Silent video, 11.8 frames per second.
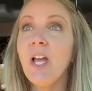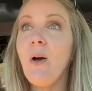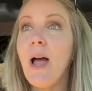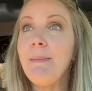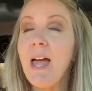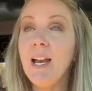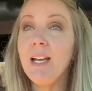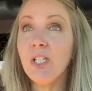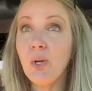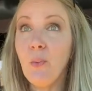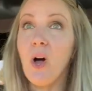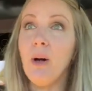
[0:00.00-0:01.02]
I'm heading
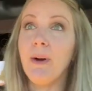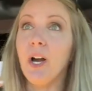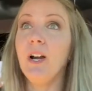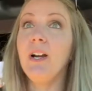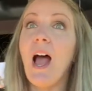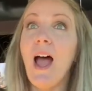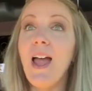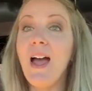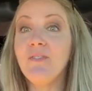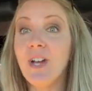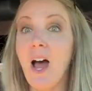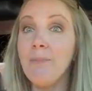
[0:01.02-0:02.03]
to Walmart. I
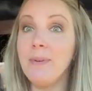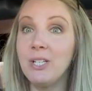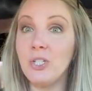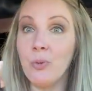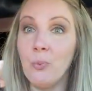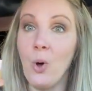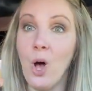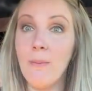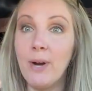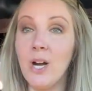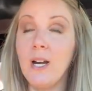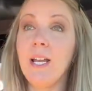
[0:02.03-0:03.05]
have not been to
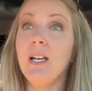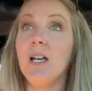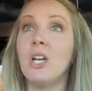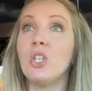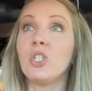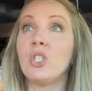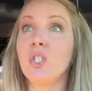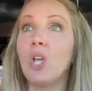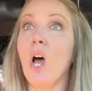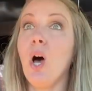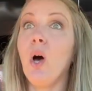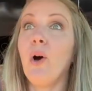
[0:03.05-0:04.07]
Walmart in
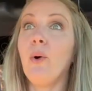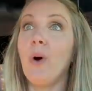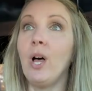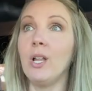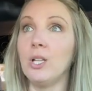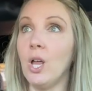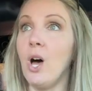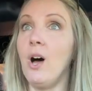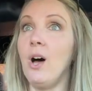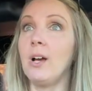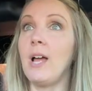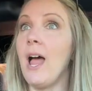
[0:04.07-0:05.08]
so long.